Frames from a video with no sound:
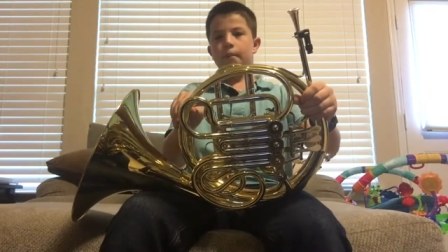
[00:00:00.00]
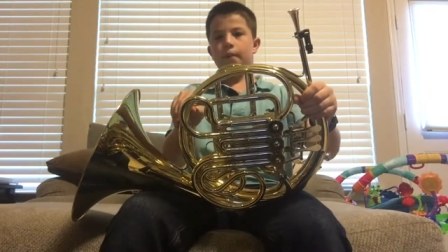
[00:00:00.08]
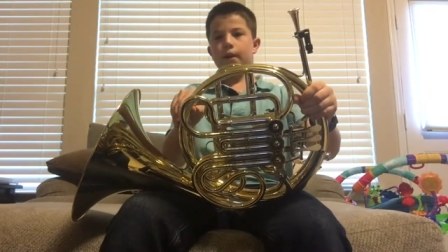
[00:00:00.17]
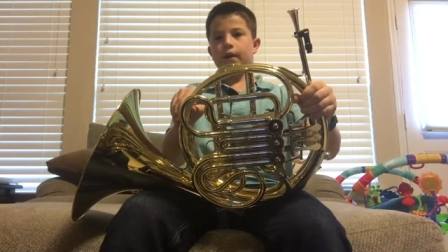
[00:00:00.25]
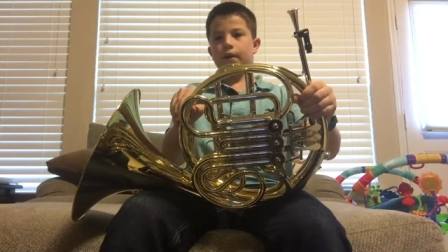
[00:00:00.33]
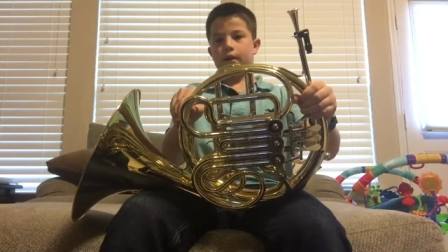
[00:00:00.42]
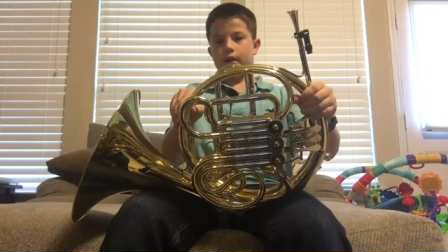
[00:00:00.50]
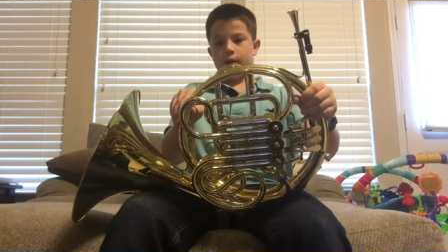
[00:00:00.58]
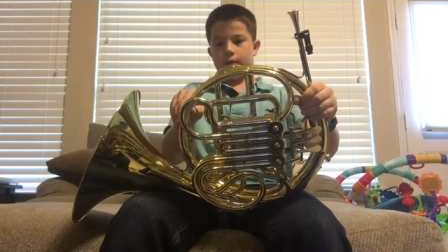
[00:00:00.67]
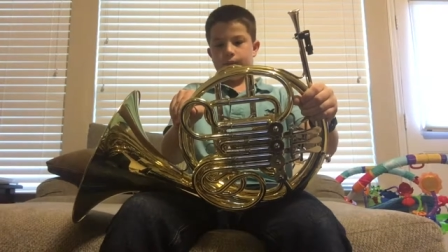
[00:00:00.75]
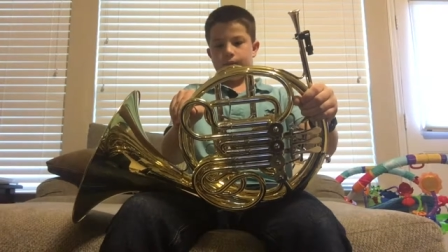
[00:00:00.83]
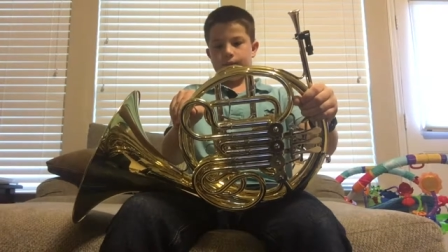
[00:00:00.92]
but uh,
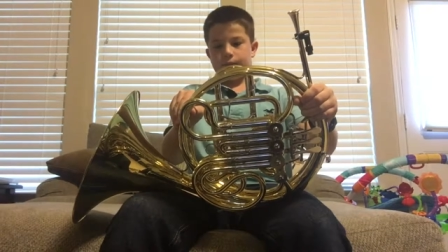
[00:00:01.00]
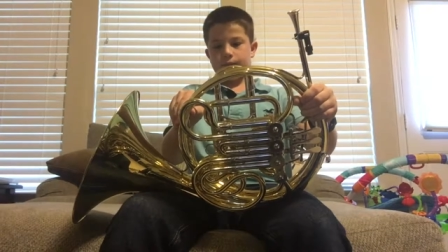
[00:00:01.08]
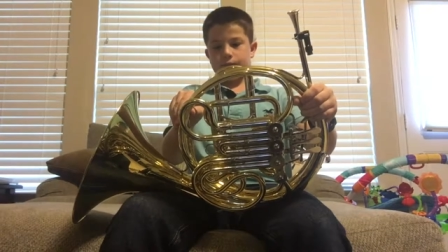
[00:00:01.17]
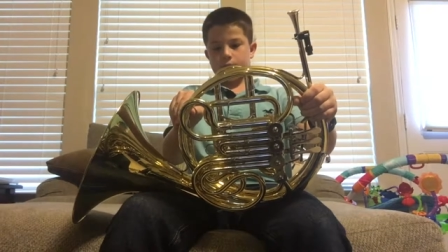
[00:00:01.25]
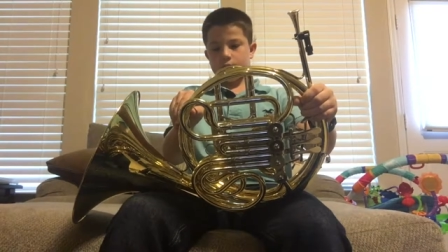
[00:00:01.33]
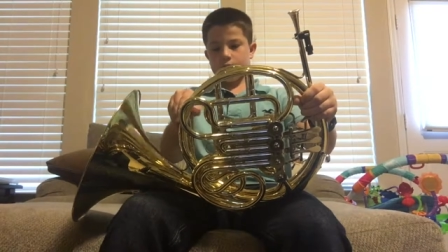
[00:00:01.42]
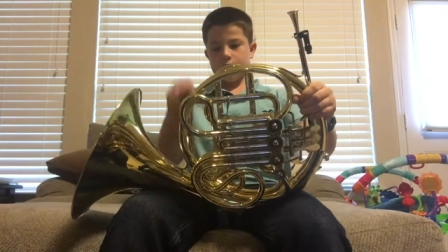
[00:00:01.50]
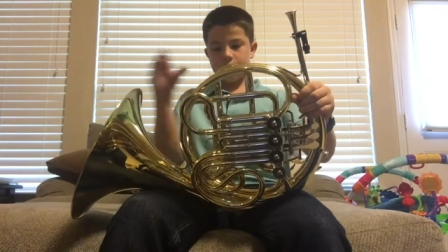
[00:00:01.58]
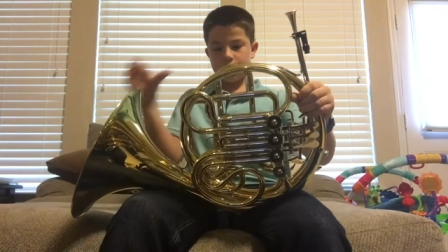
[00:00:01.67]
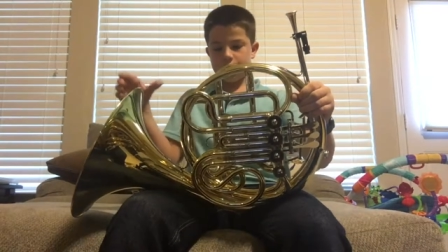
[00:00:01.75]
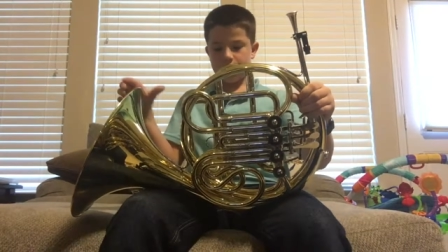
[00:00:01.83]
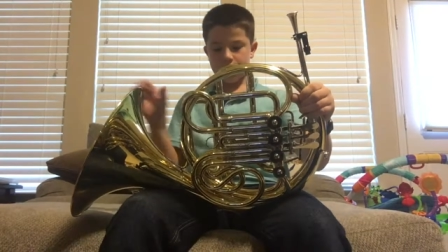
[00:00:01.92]
it
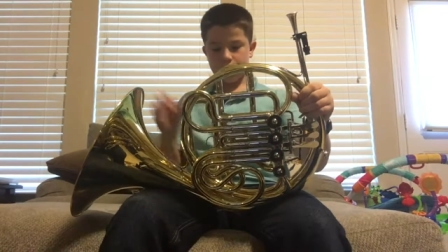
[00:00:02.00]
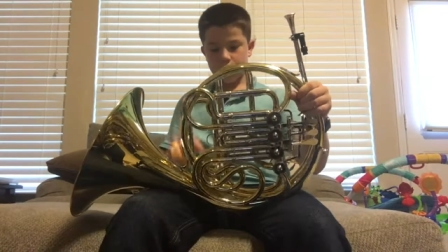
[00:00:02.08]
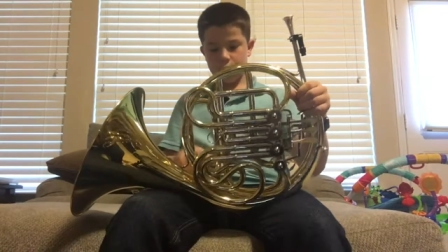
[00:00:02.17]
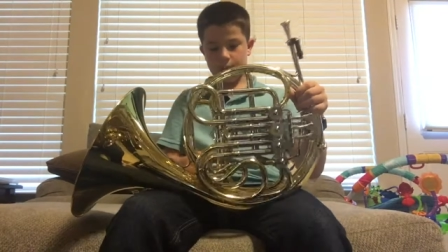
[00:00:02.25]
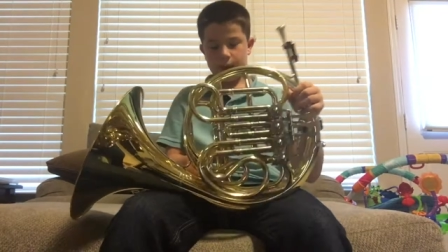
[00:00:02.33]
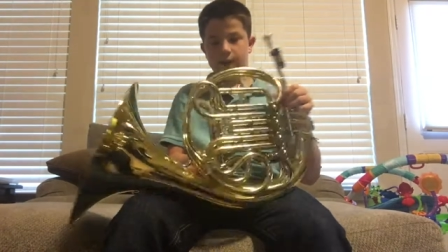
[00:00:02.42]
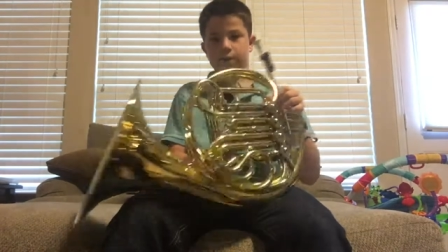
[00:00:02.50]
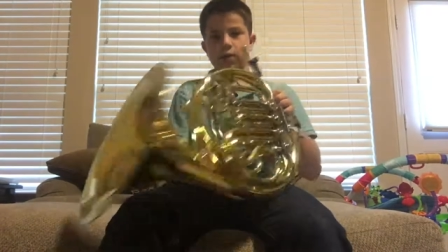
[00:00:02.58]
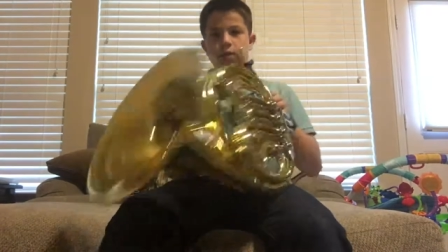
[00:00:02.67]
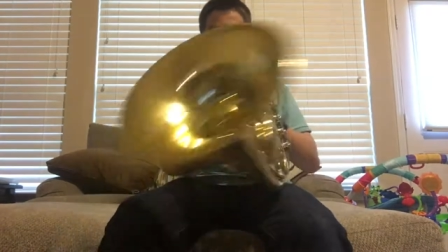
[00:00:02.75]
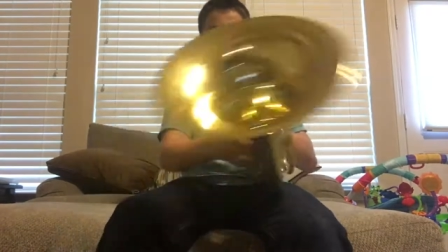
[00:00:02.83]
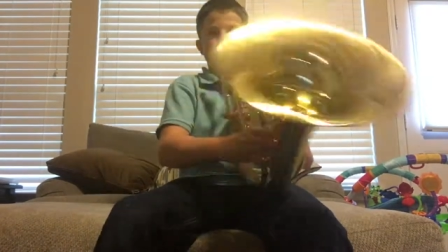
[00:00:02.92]
says French horn. We have
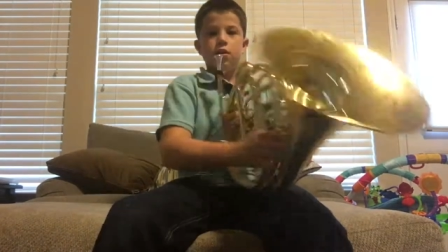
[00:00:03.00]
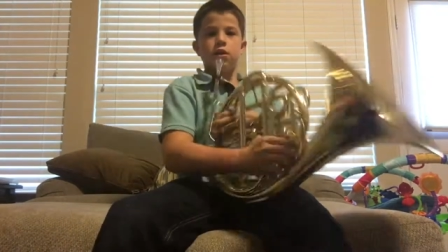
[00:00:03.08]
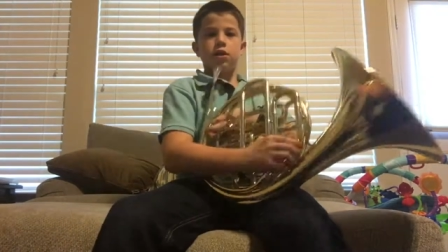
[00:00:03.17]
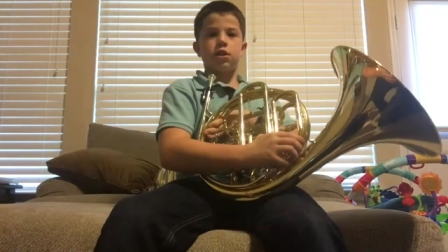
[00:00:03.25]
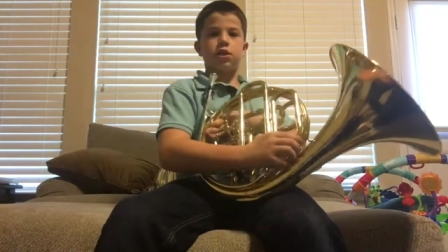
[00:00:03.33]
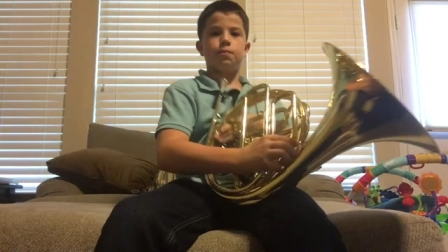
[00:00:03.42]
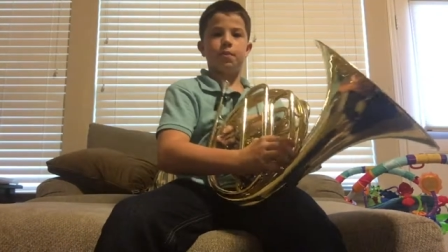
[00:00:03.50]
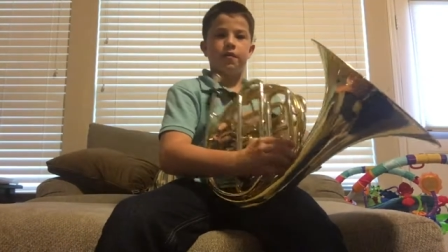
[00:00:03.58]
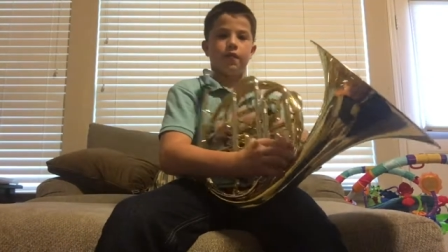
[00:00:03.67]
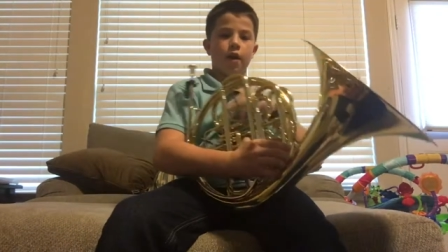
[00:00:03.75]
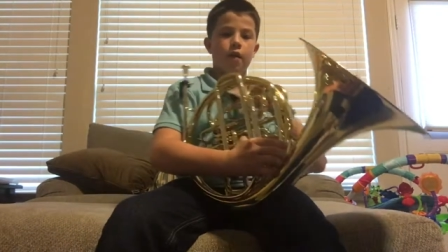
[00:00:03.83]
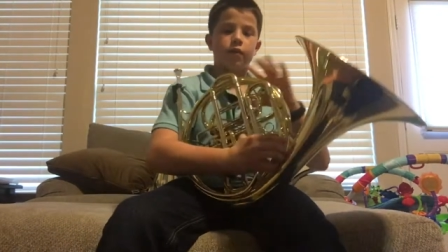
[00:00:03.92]
a spit
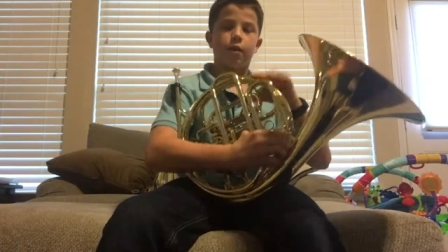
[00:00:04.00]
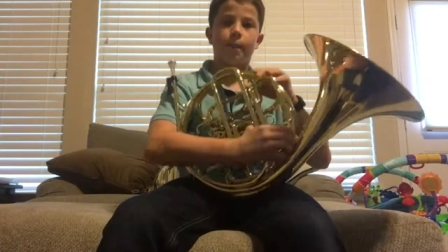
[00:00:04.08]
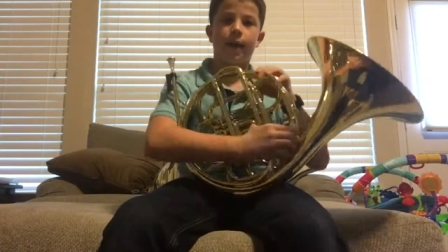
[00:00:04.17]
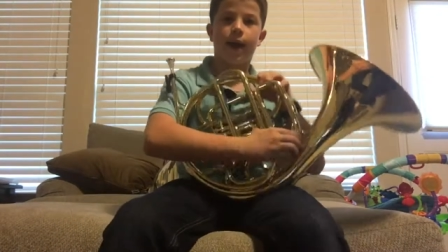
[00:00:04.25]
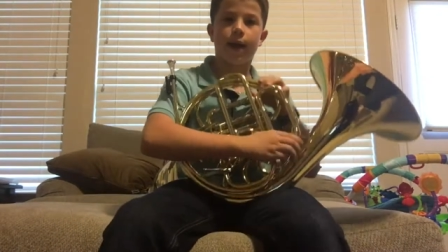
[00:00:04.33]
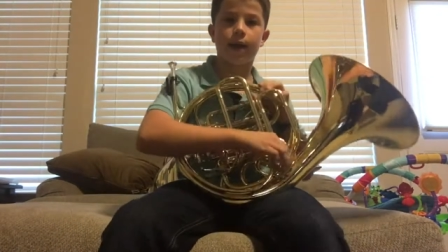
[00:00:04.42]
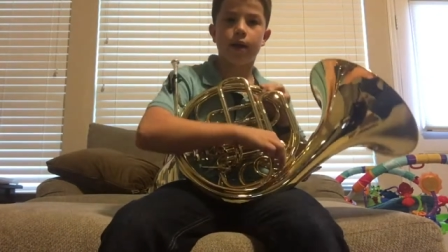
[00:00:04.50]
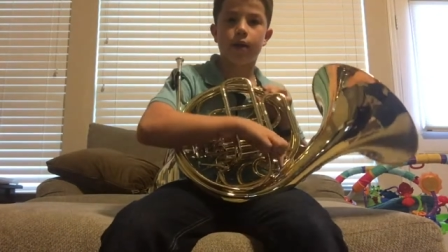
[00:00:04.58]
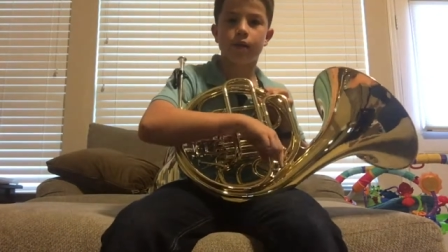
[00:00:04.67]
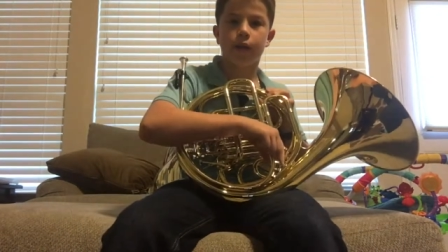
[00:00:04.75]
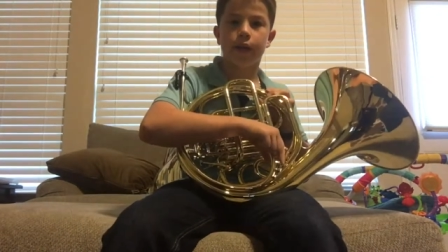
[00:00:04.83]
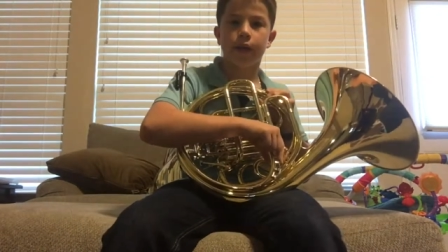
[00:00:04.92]
valve in the back
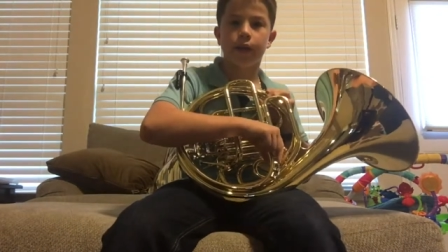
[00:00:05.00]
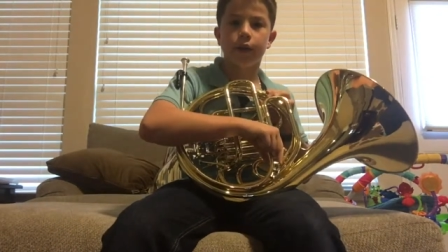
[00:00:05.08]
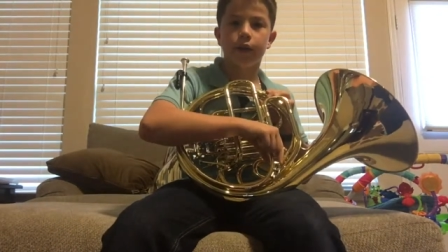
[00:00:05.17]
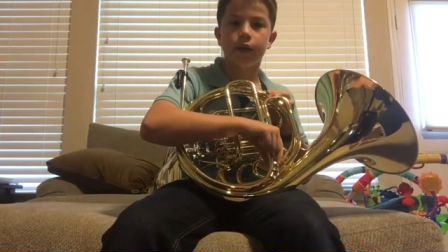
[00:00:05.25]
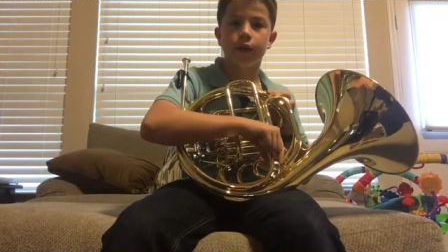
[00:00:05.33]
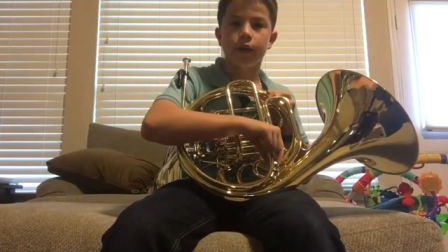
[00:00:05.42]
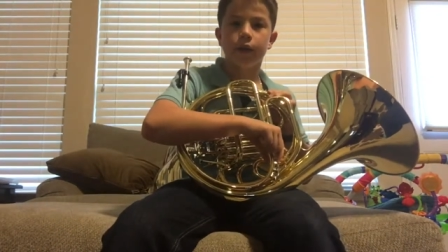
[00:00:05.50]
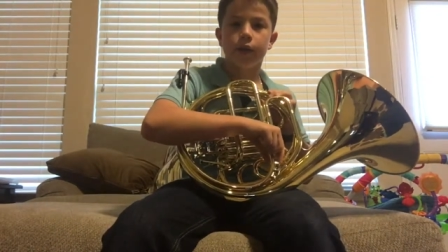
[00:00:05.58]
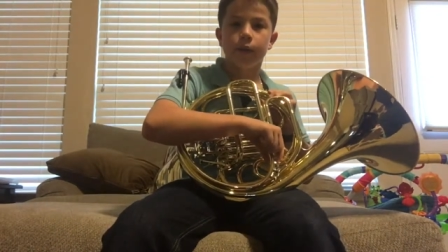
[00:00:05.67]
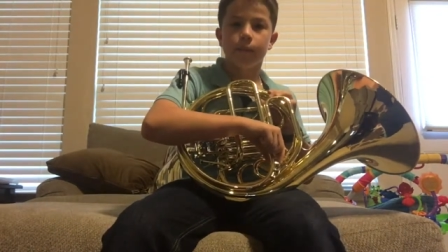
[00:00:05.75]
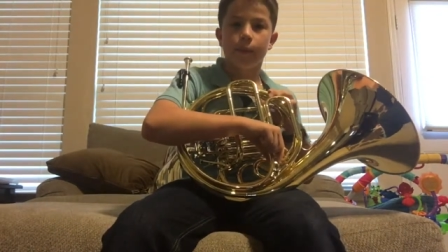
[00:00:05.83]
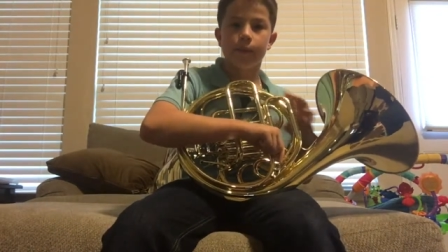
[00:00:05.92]
right here.
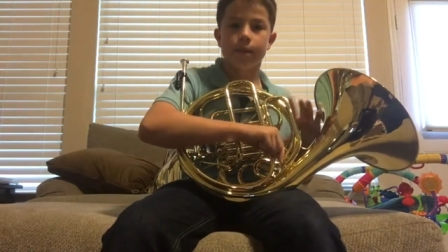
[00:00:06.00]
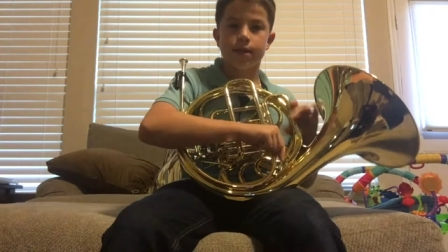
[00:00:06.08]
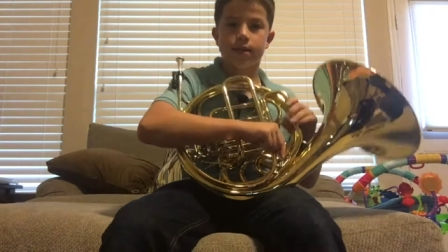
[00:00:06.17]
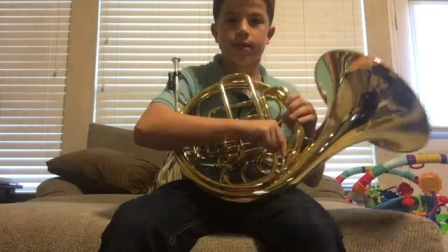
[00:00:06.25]
Probably can't